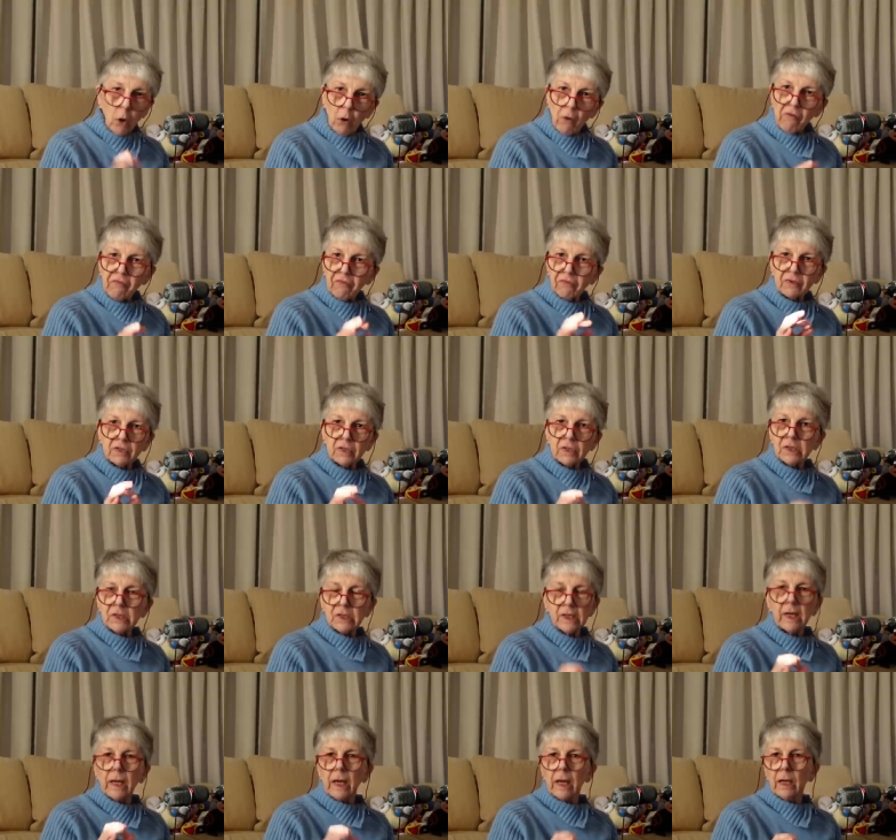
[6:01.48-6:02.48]
often
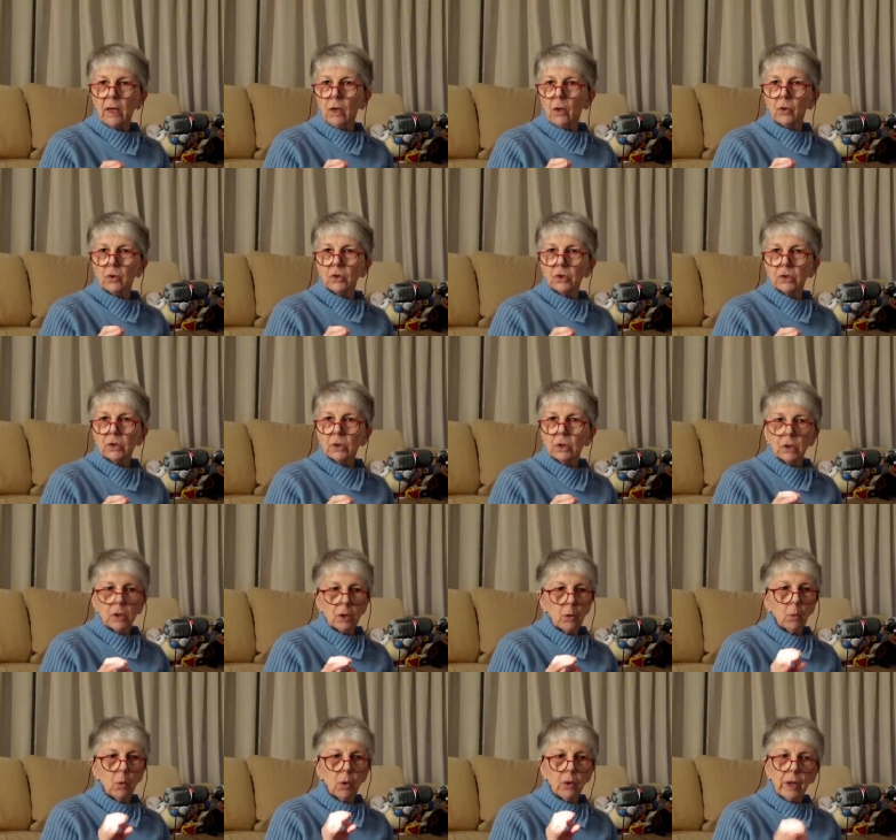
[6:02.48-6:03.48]
dig out
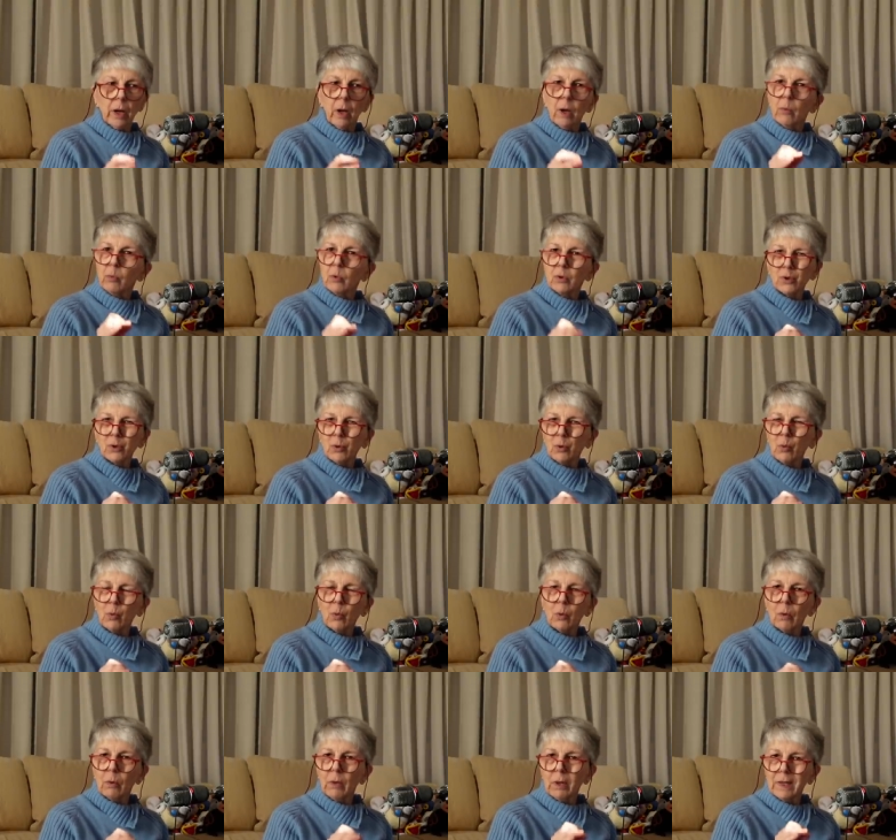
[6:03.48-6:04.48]
what I would
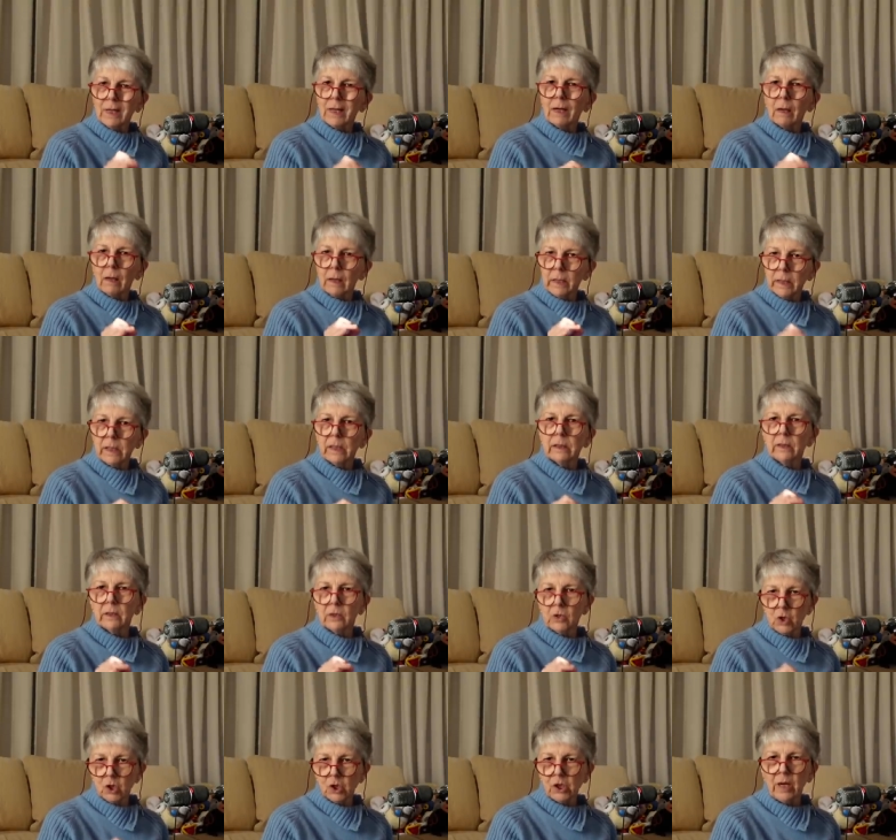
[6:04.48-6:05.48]
call little
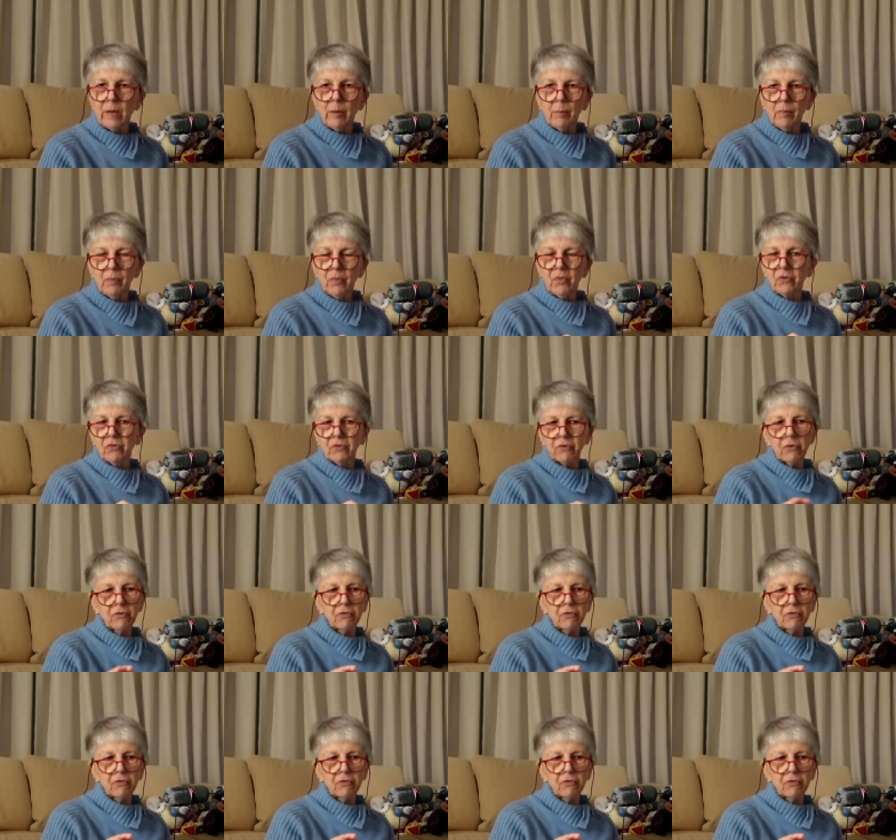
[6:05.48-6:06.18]
hidden gems.